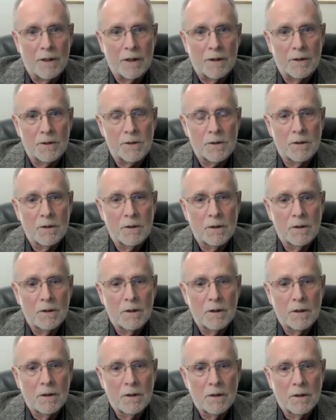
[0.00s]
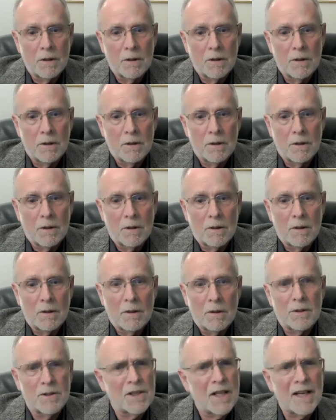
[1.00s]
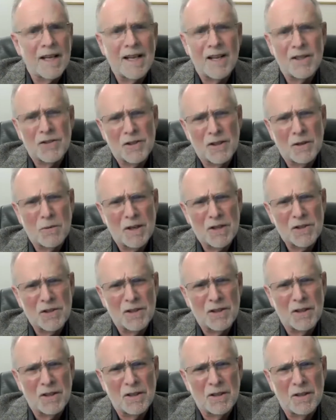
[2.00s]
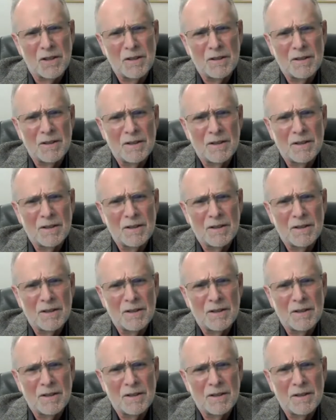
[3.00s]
things. Does that answer the question at all?